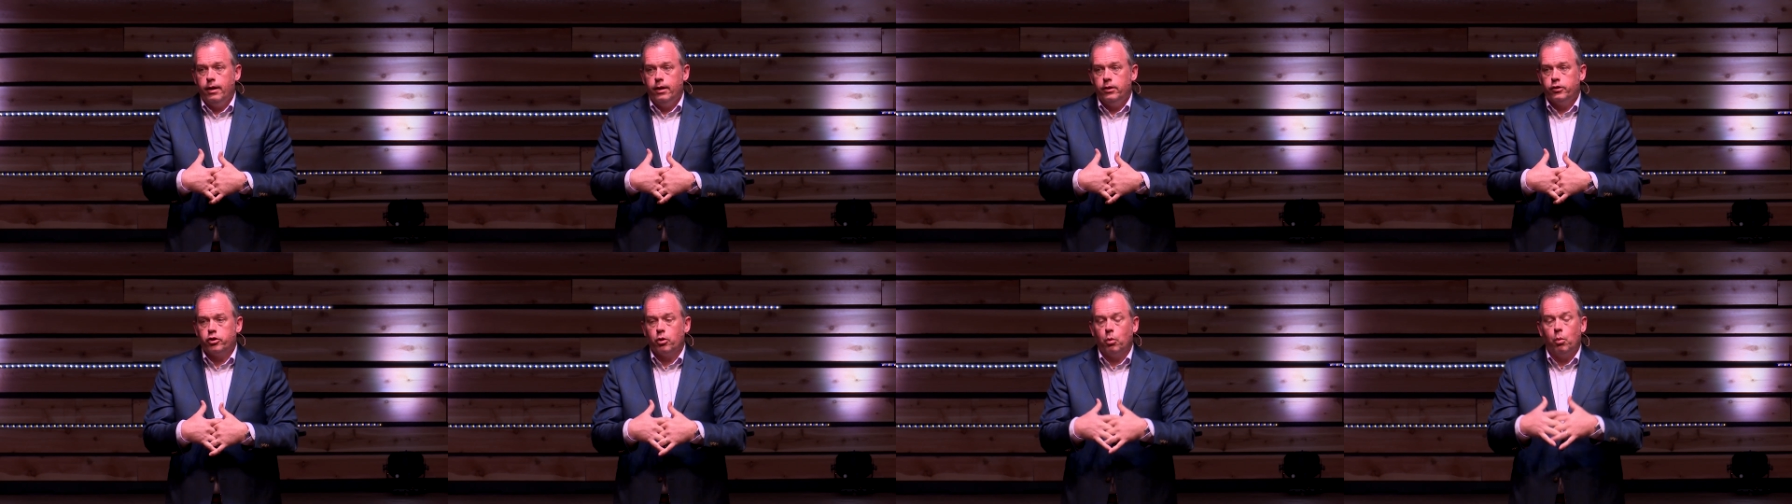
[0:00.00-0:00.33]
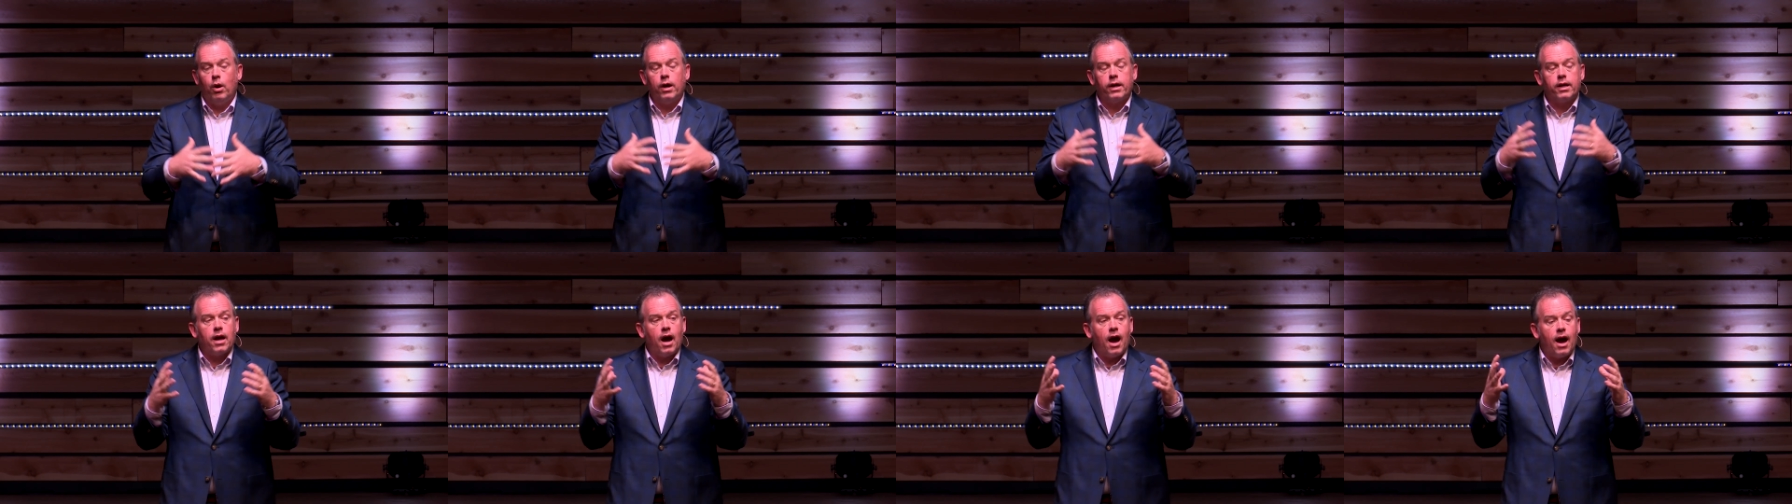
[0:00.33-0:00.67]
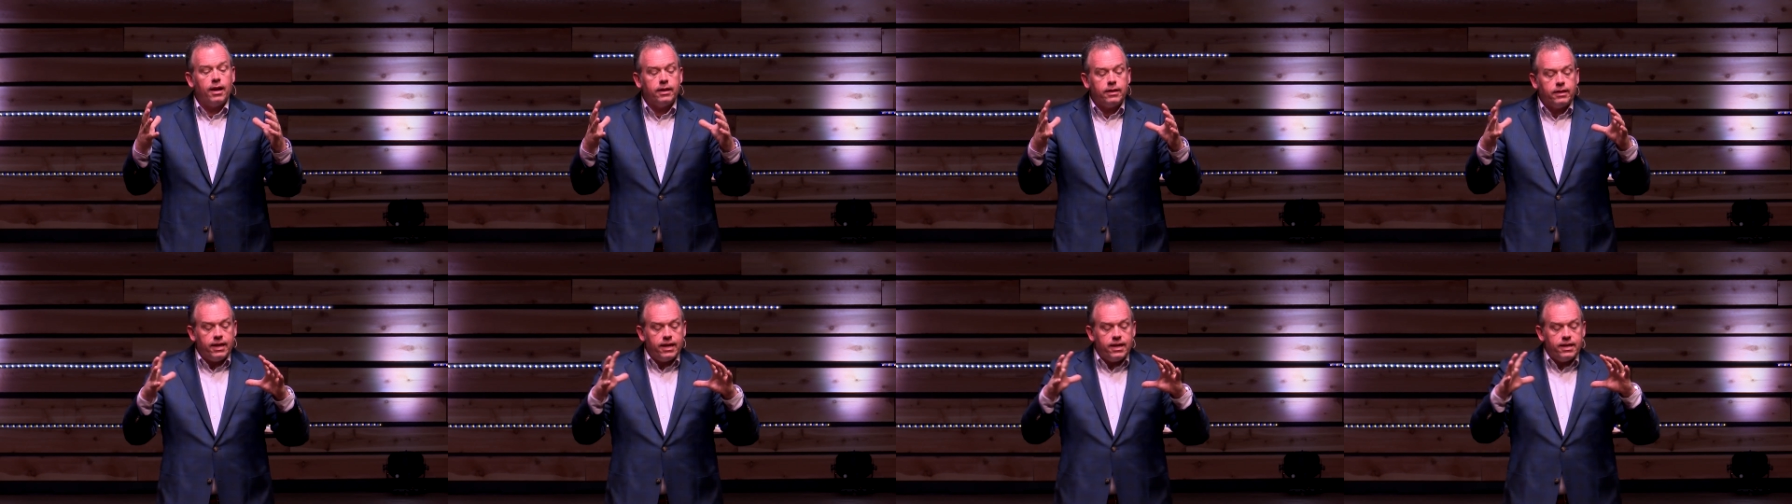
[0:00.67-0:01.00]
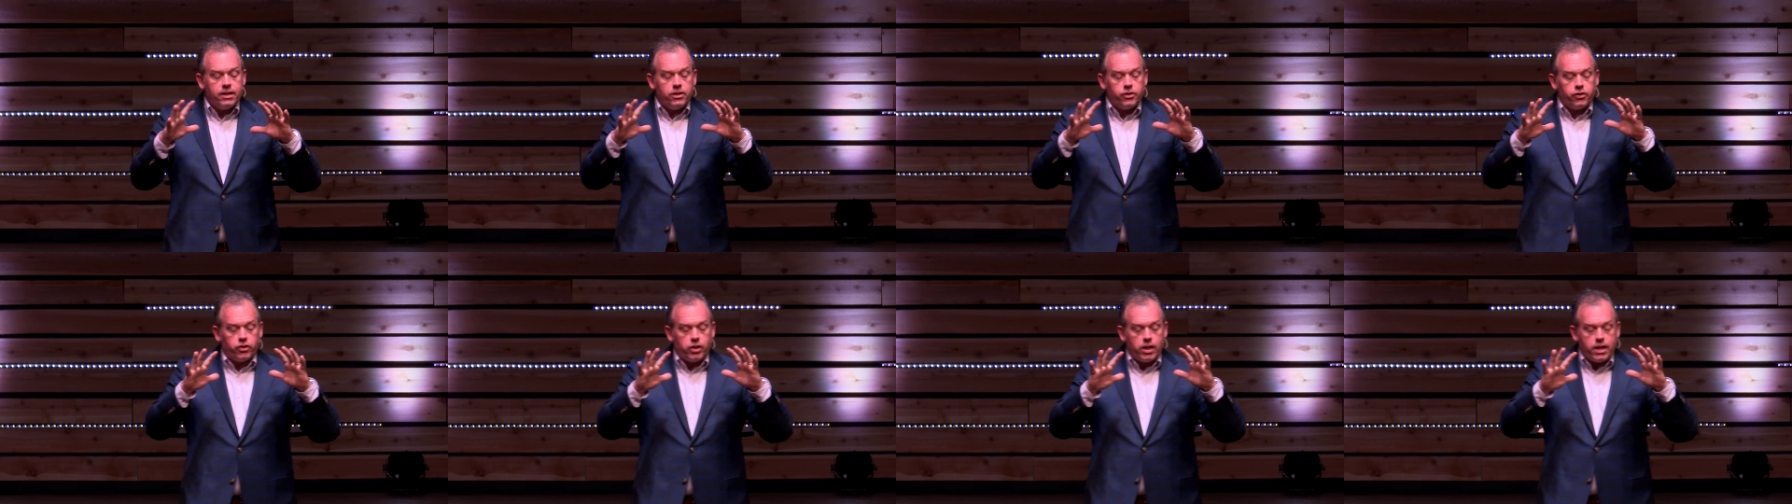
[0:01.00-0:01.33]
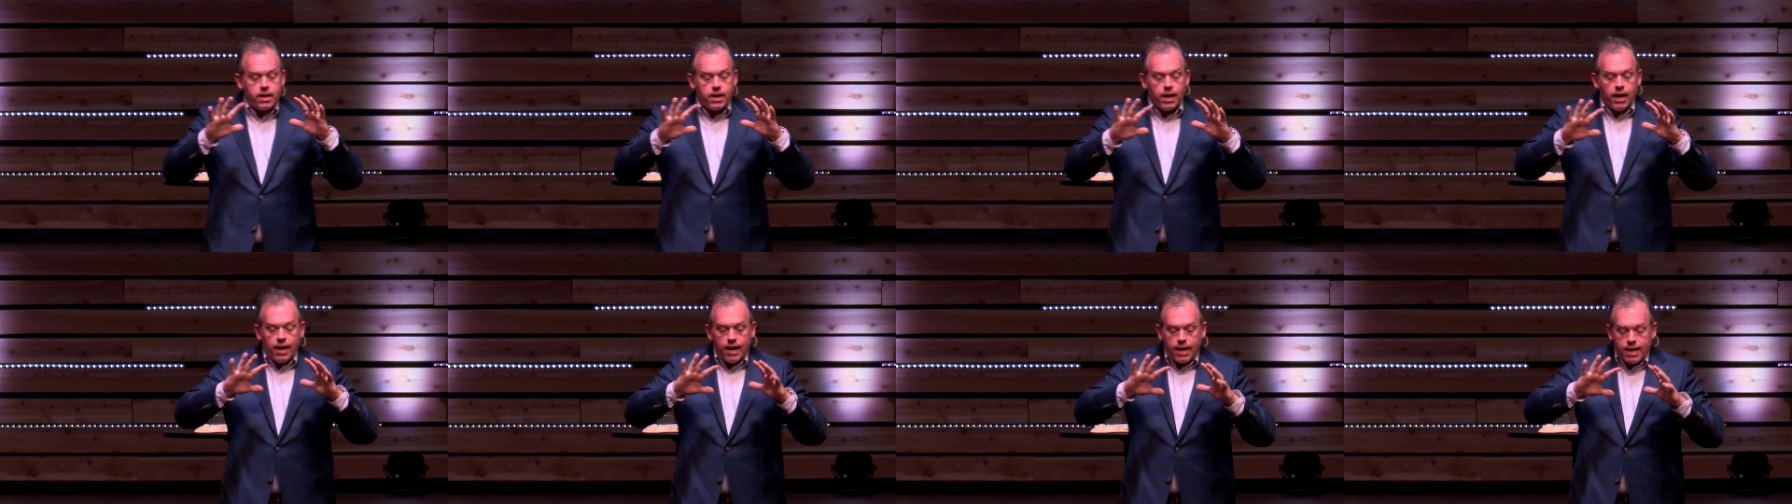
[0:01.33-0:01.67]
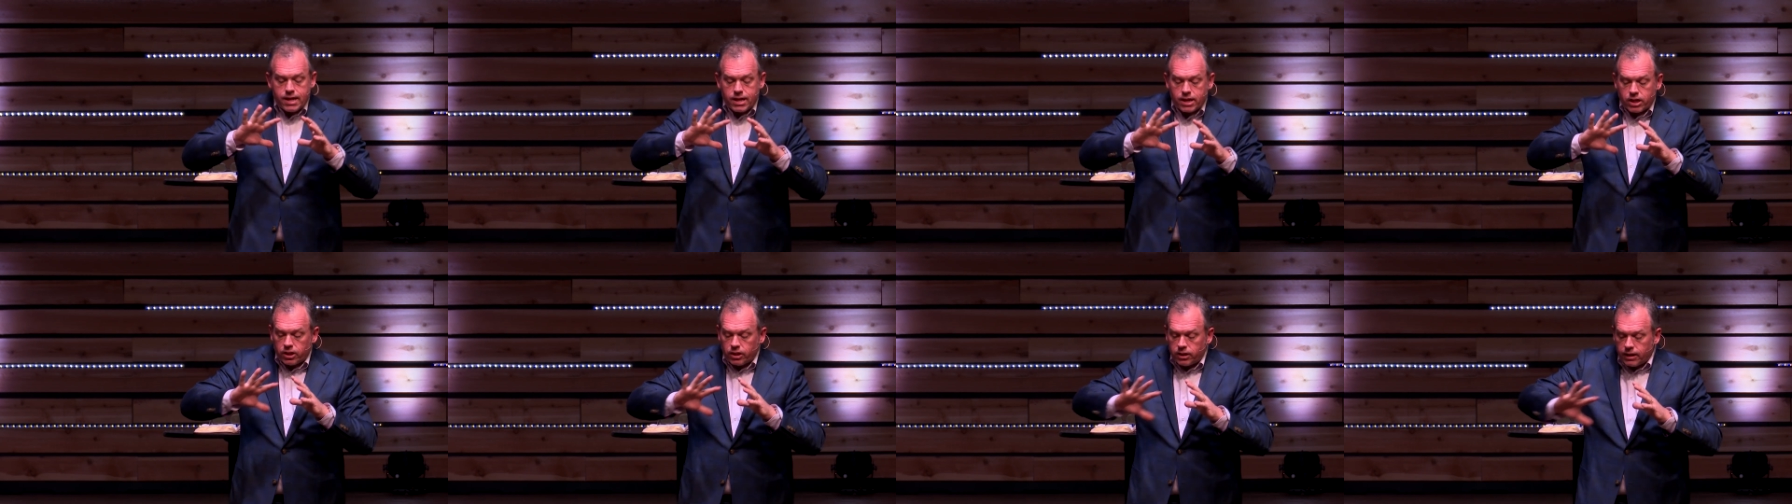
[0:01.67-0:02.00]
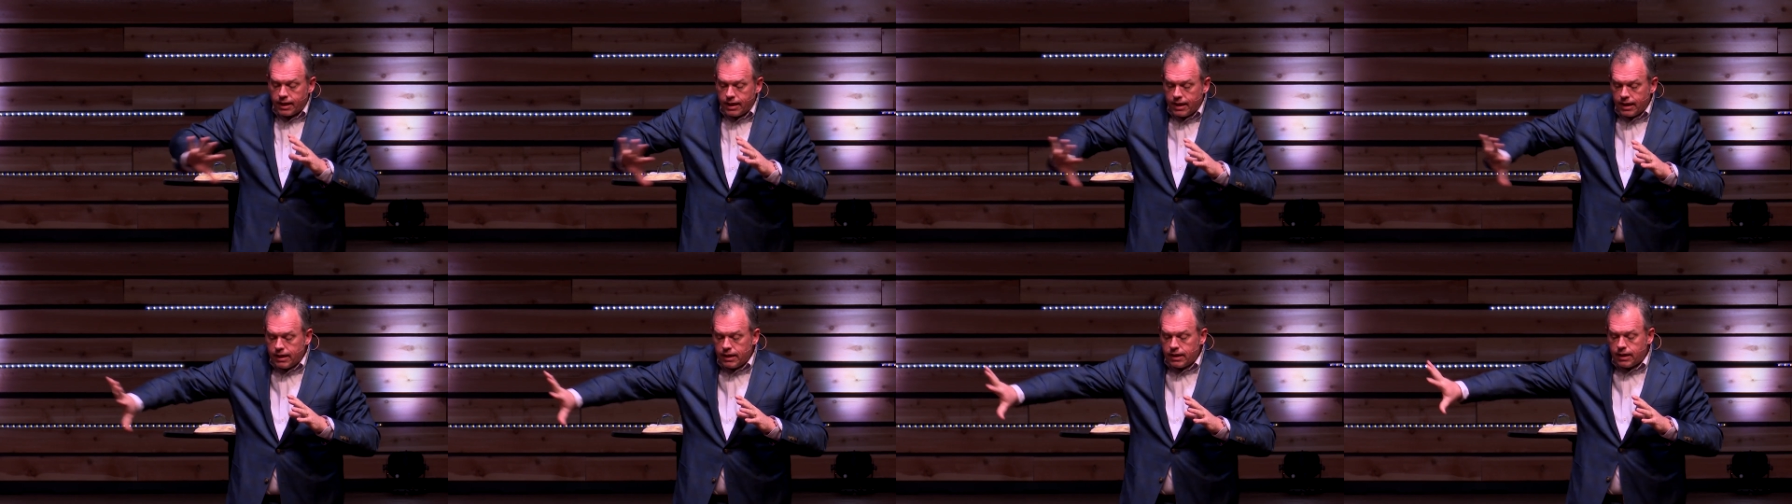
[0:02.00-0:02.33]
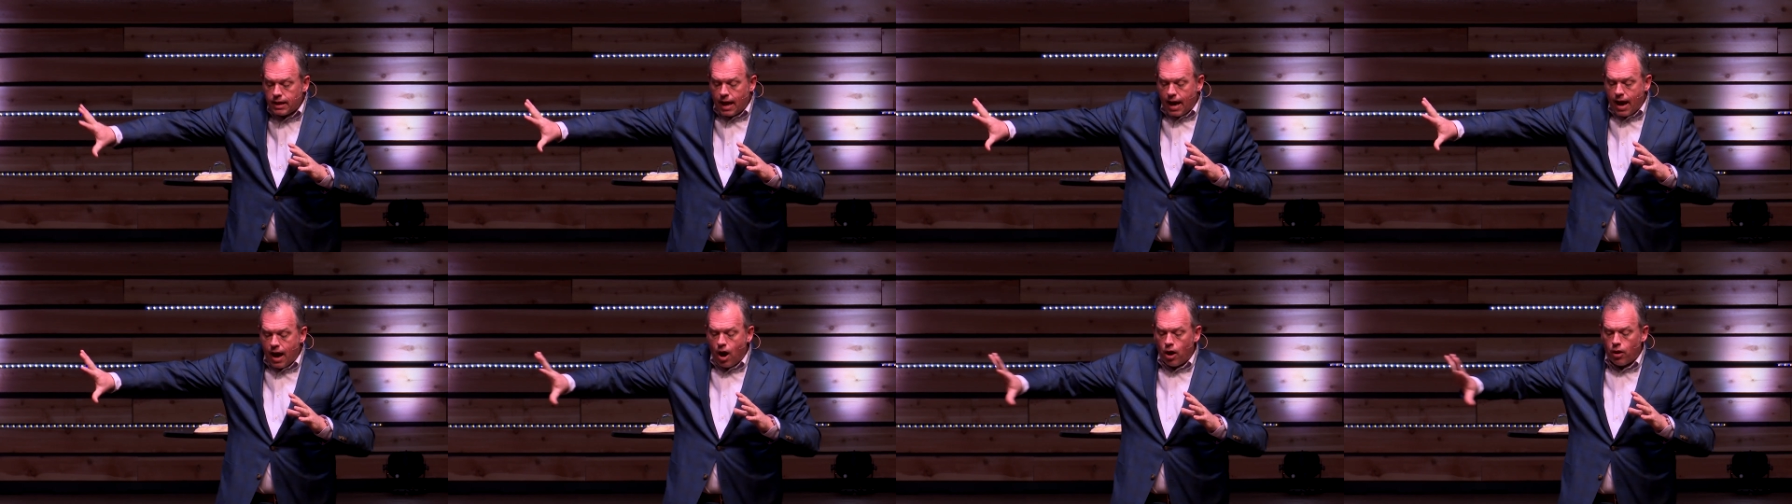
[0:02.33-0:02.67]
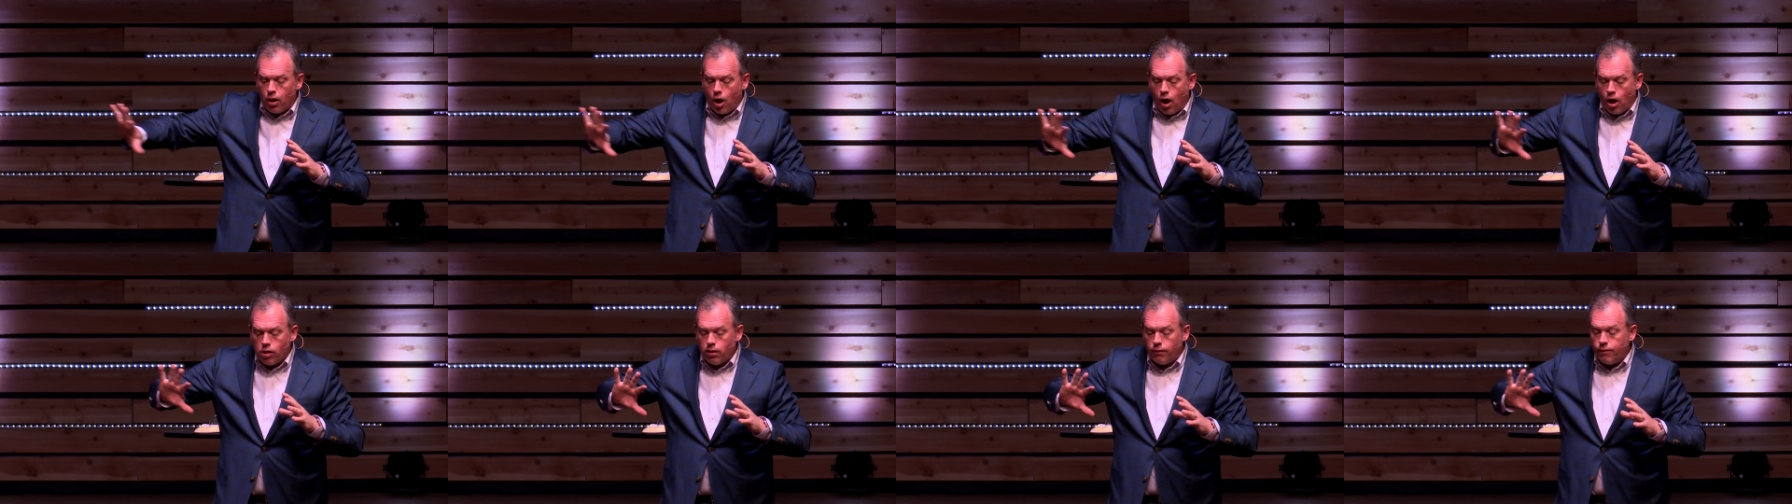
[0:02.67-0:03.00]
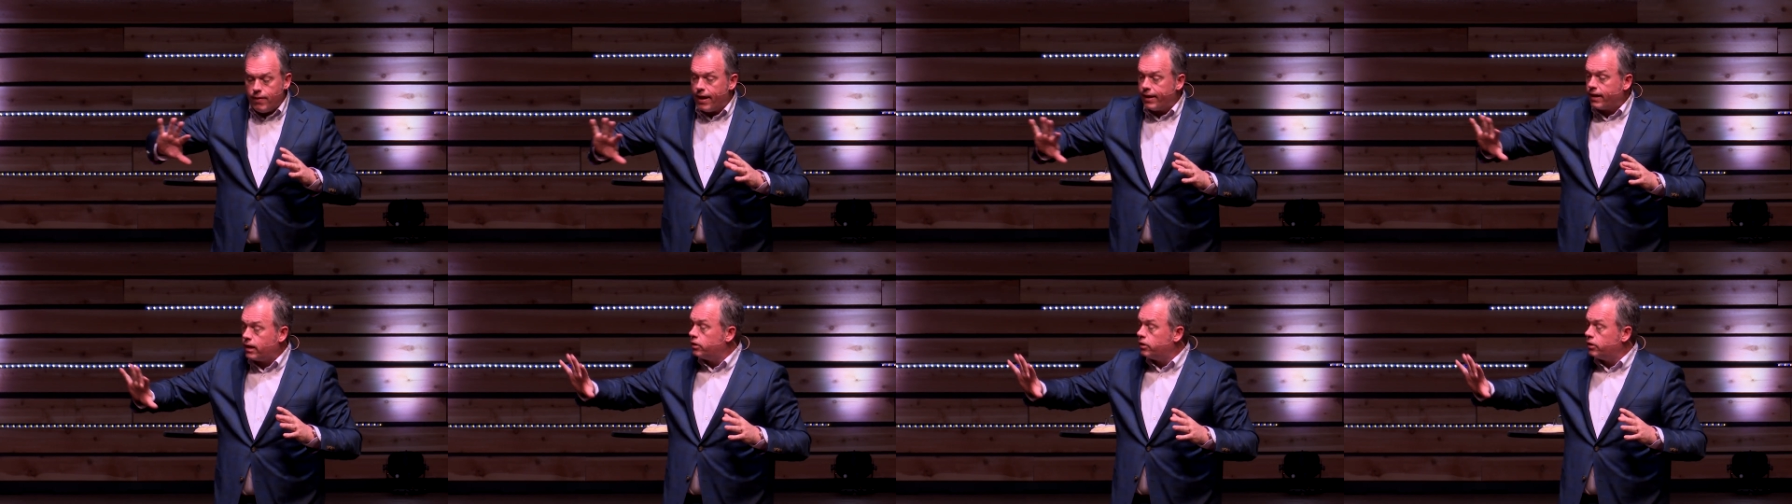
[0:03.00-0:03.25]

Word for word: so, what God did is He, he cleaned out all of that.